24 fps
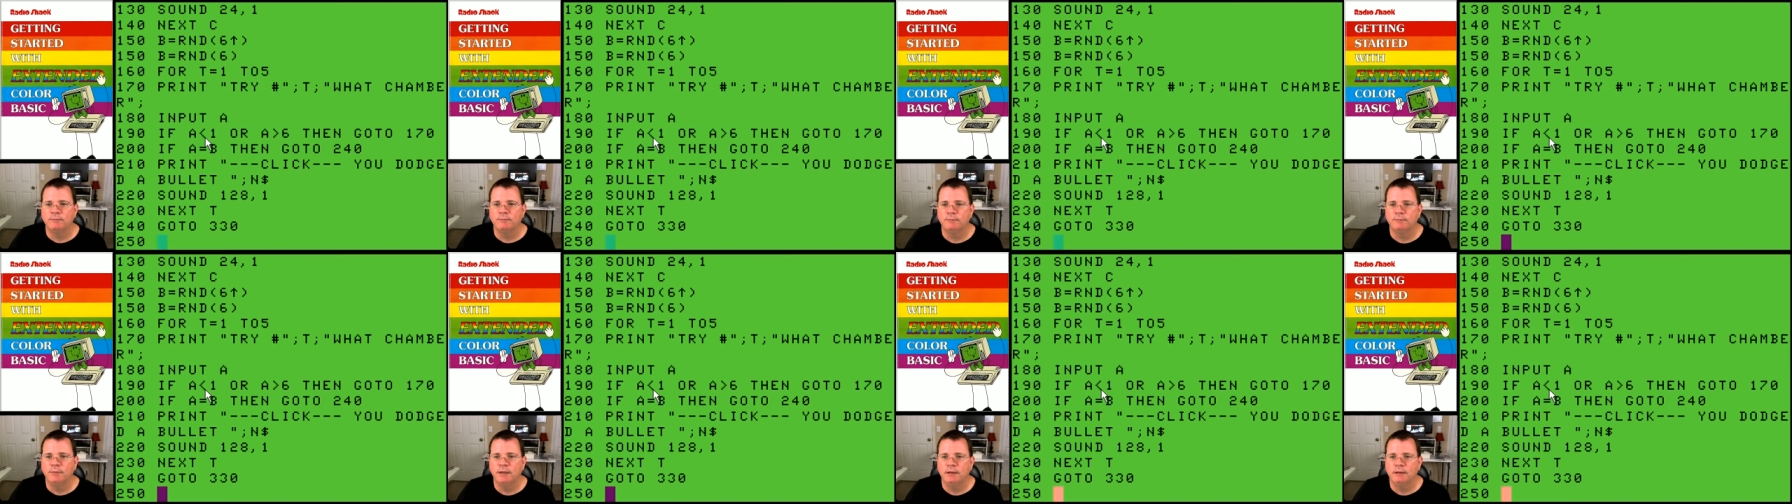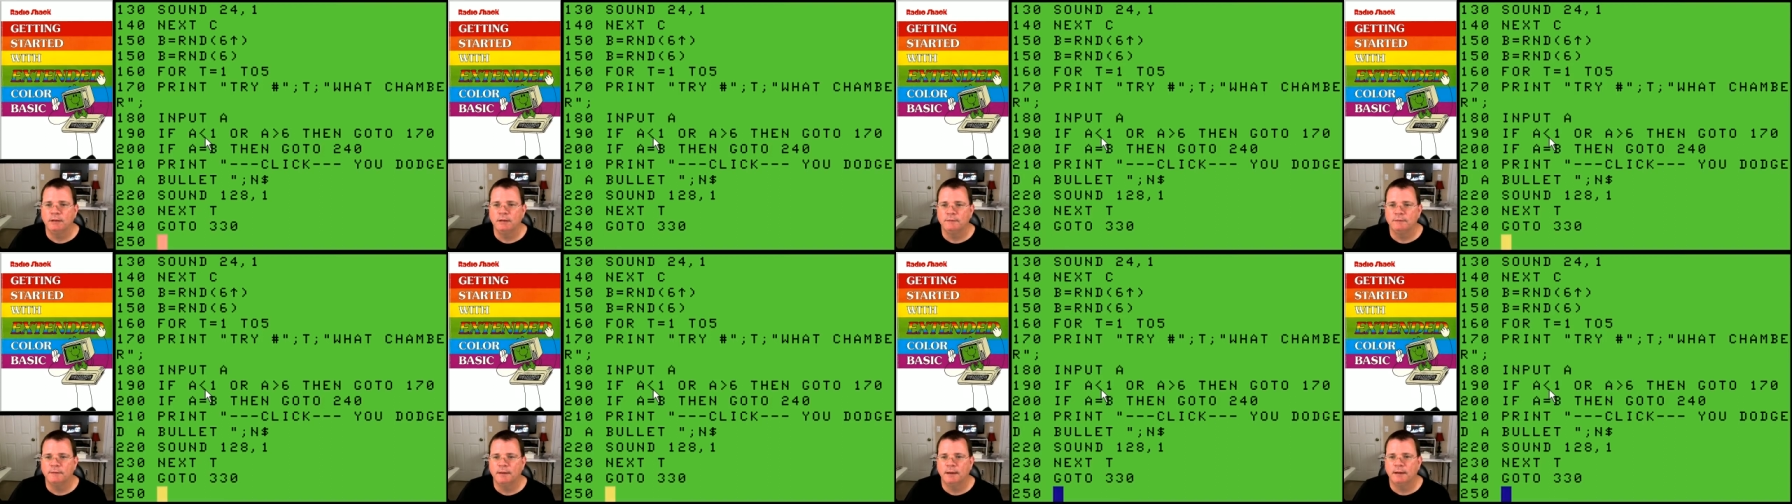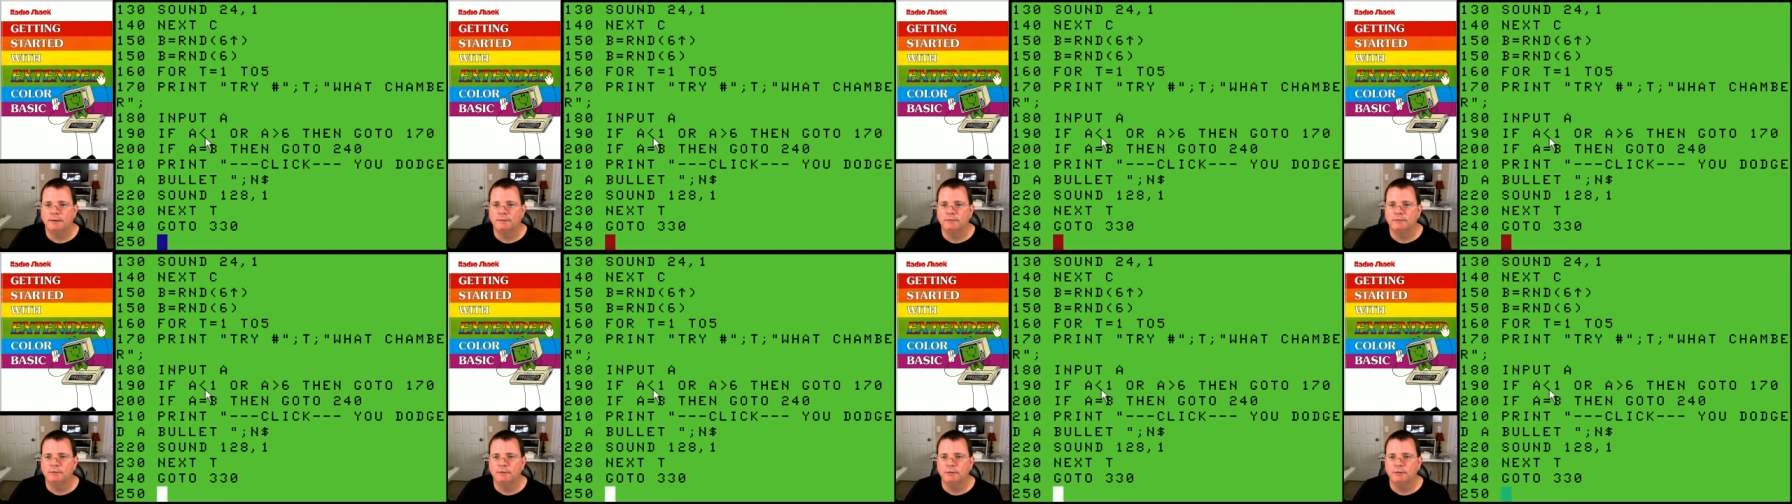meaning
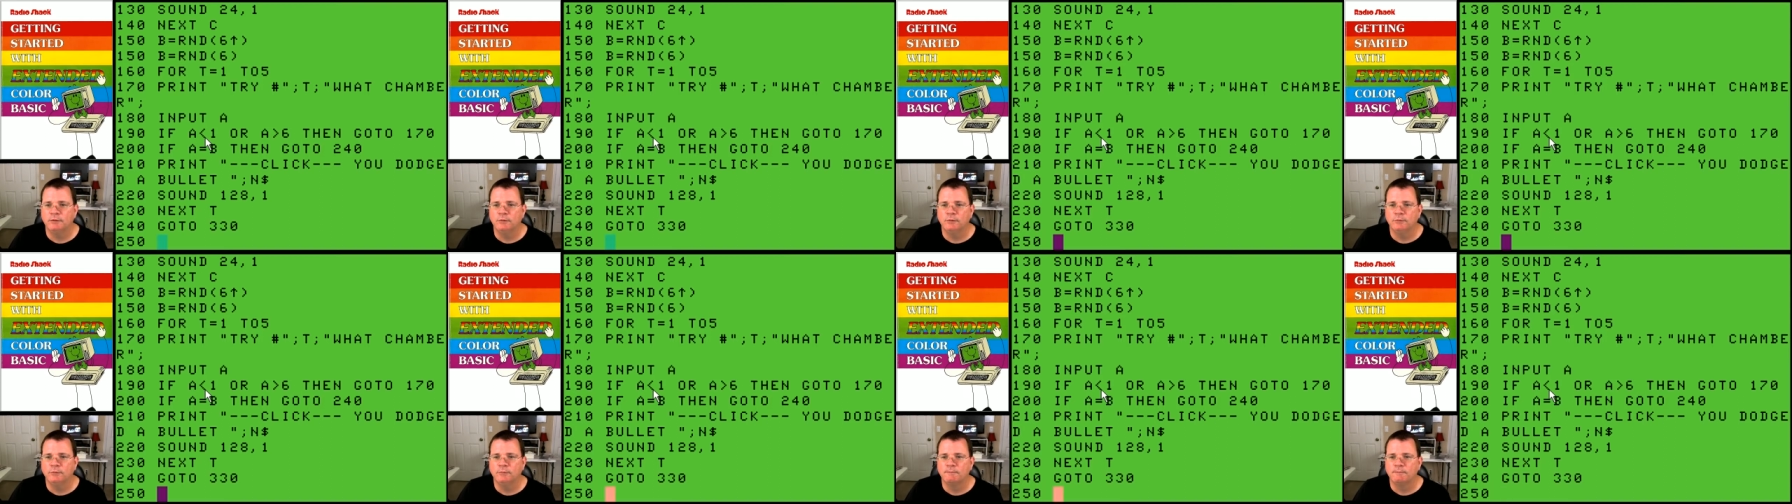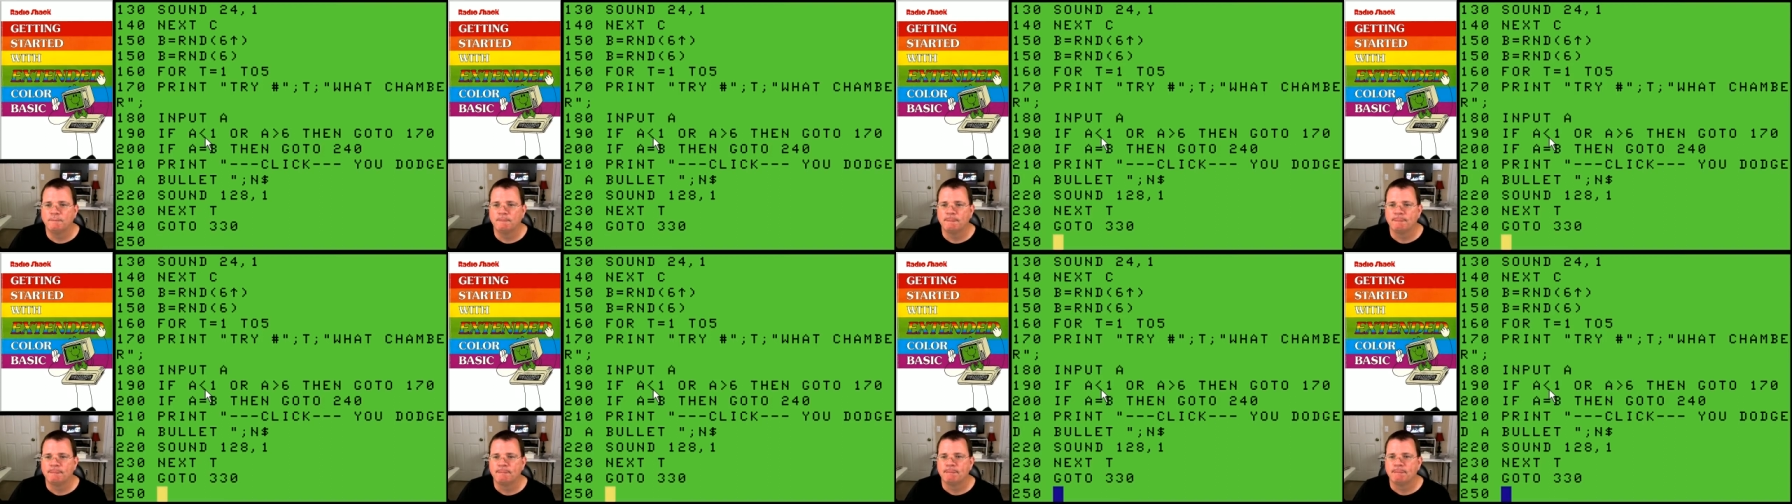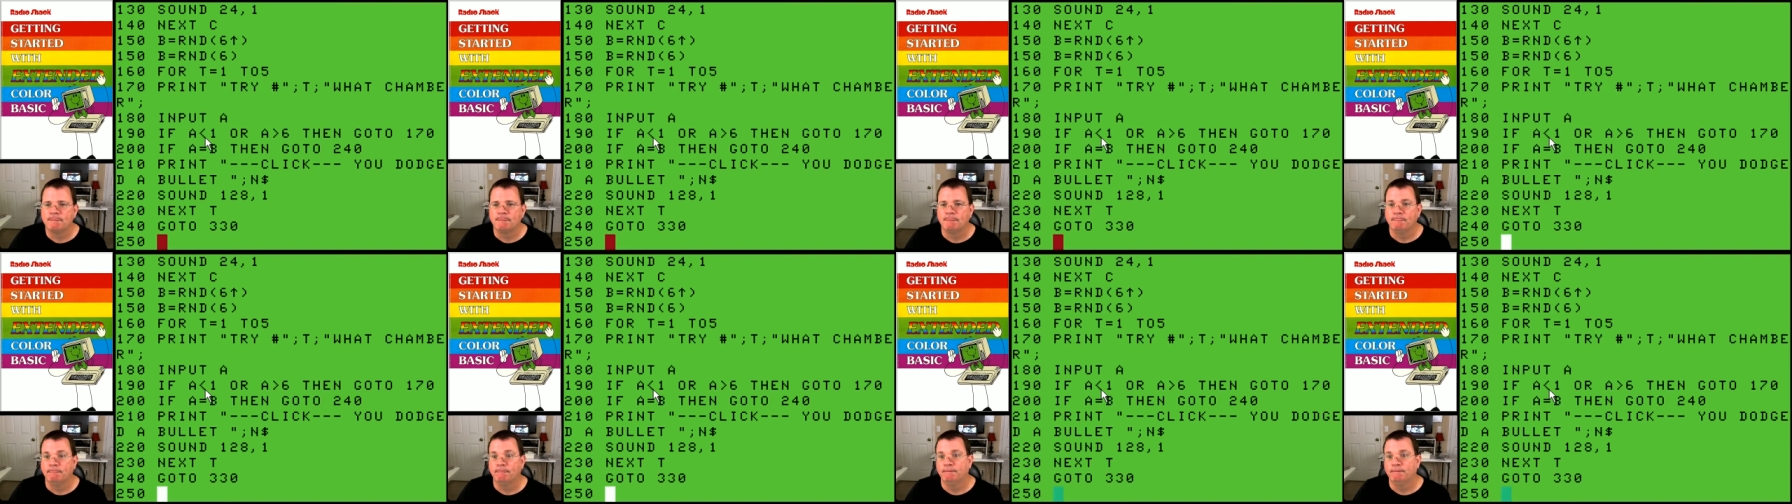that you
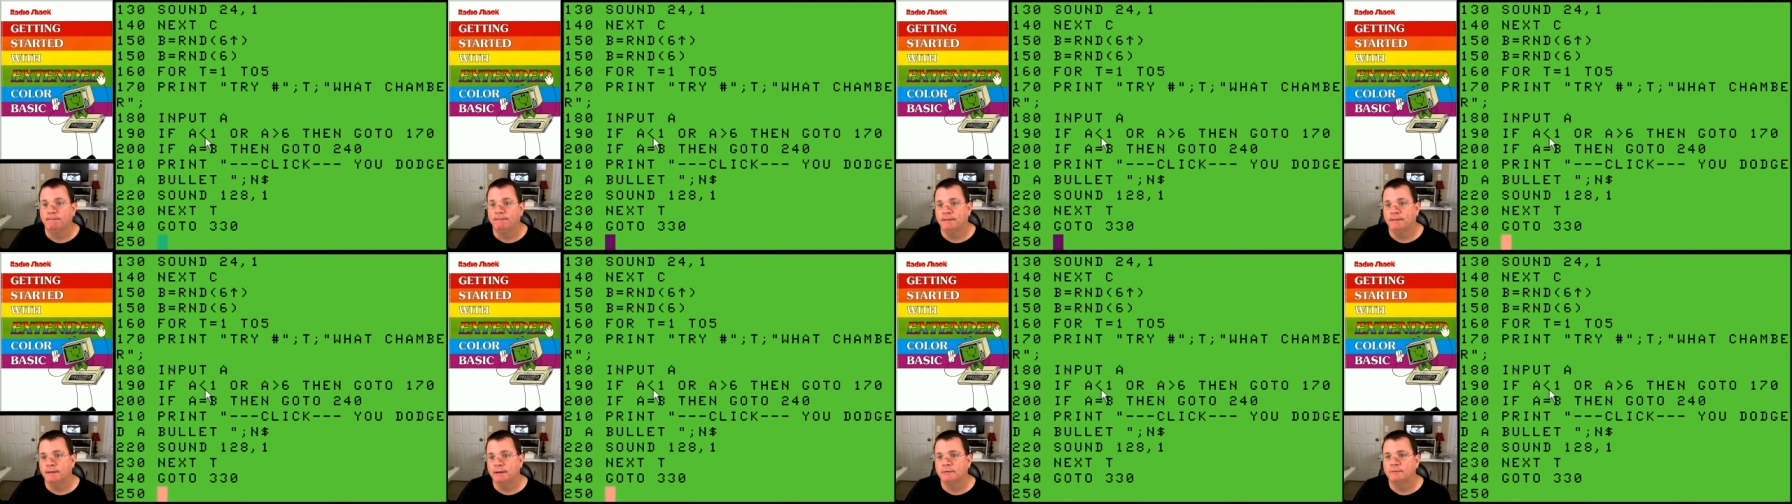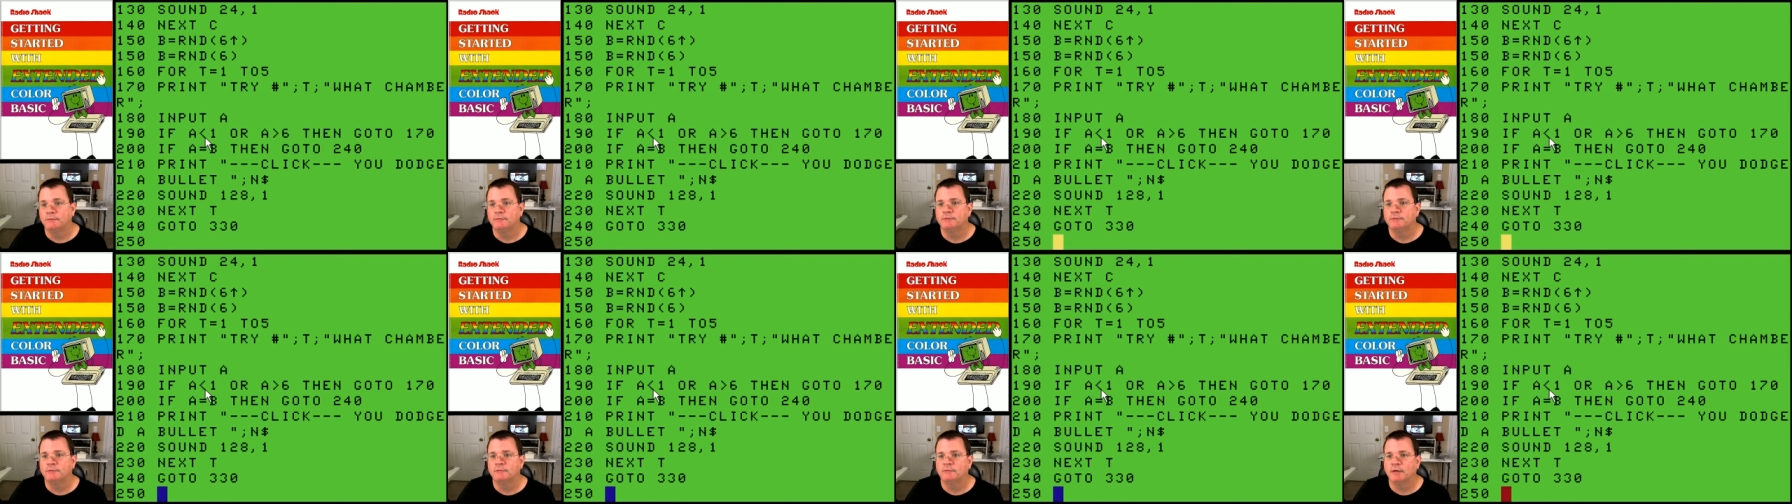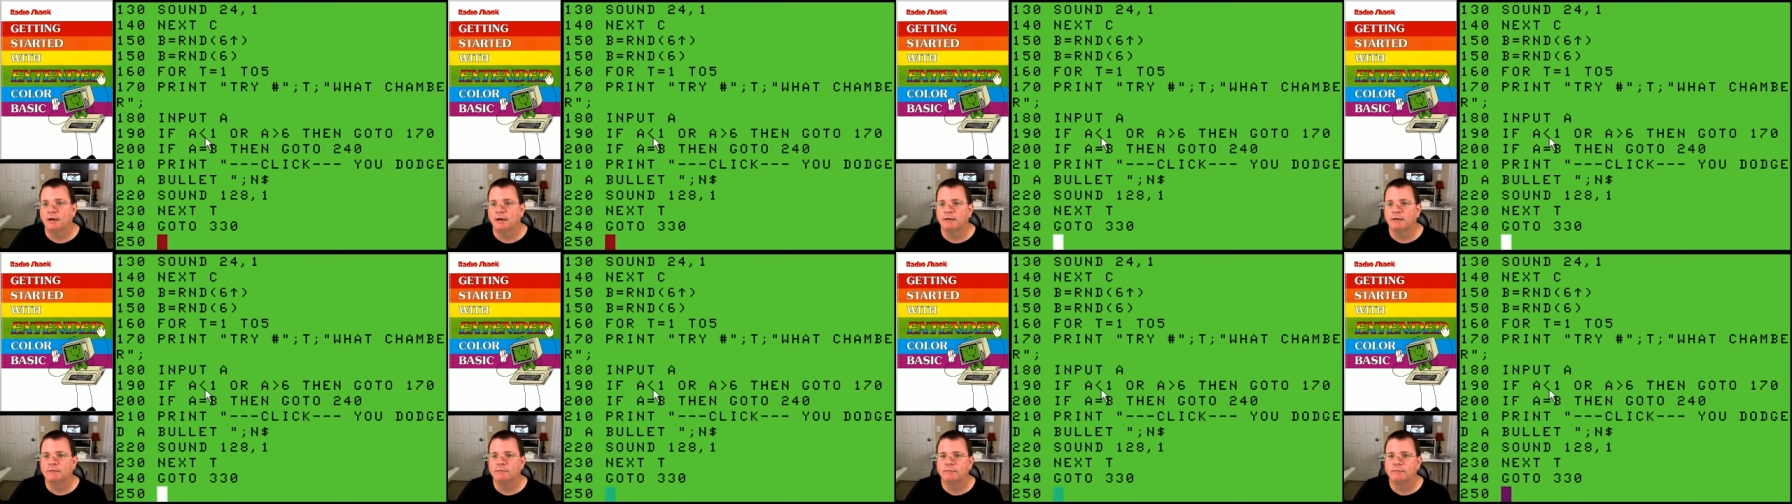didn't
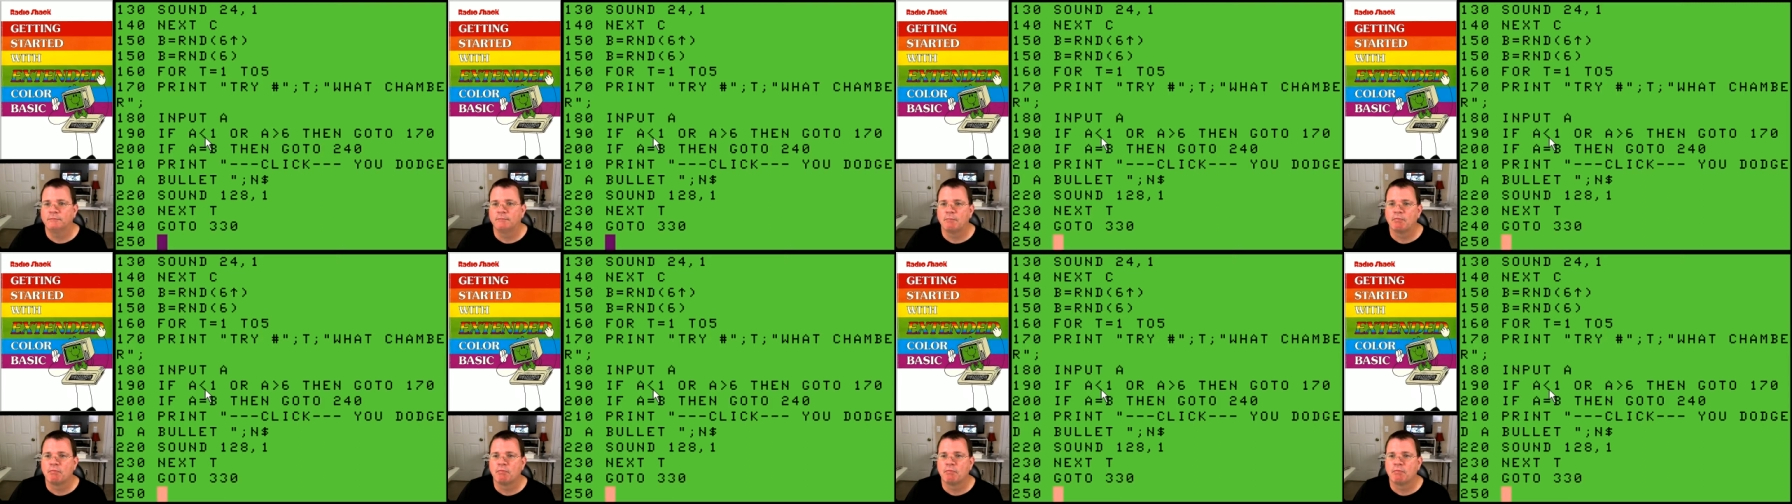survive.